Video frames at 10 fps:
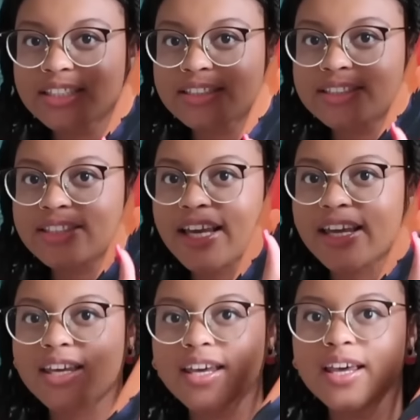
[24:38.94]
is
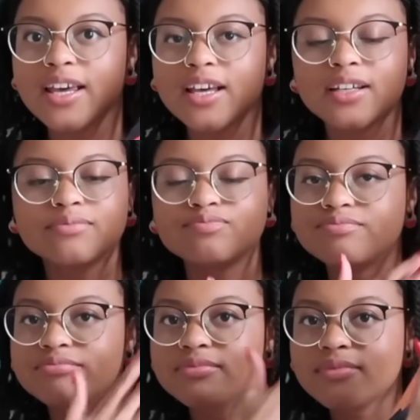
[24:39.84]
like
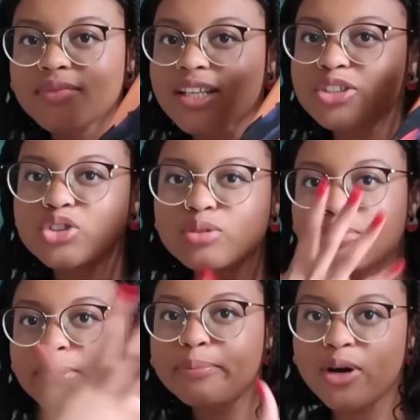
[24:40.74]

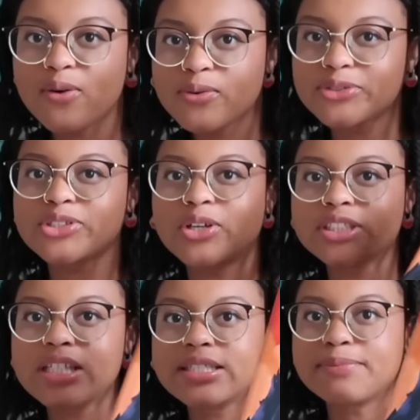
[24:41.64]
superimposed
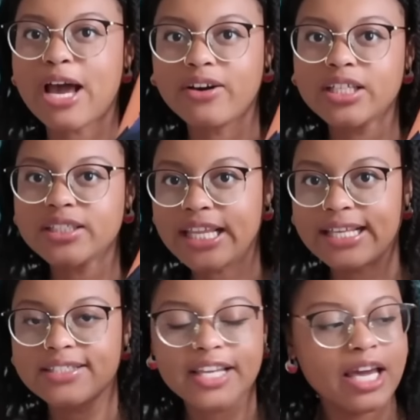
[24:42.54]
onto this mountain
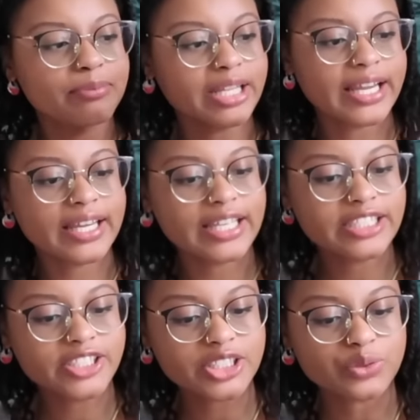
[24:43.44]
landscape like
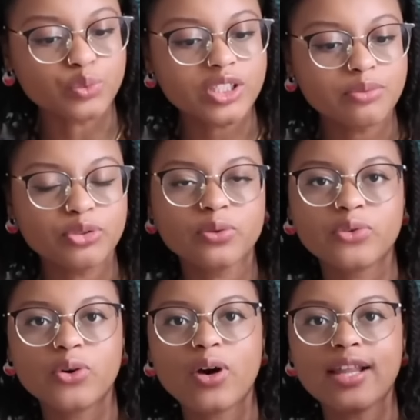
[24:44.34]
it's just really
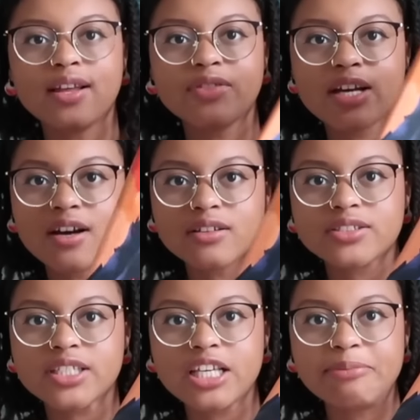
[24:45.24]
beautiful i love the color
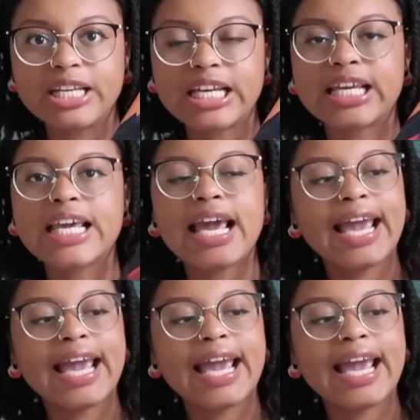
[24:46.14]
scheme in it